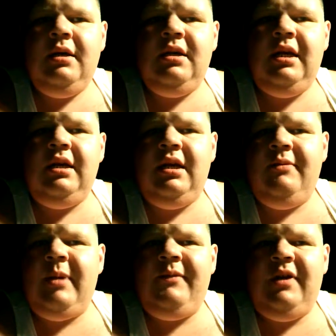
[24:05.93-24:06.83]
ending
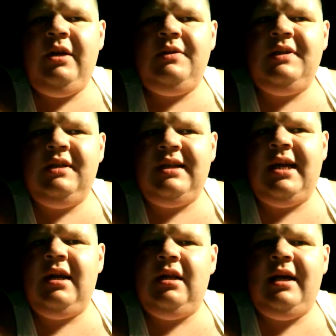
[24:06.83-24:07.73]
of my videos, because I
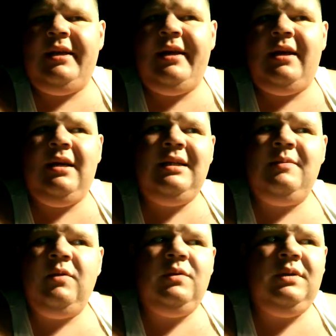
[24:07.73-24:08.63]
kind of like that. I
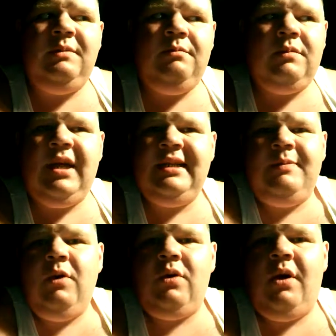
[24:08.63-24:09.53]

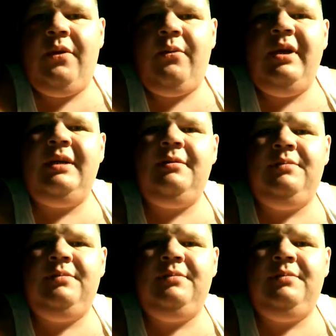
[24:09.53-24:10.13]
smoke all 3.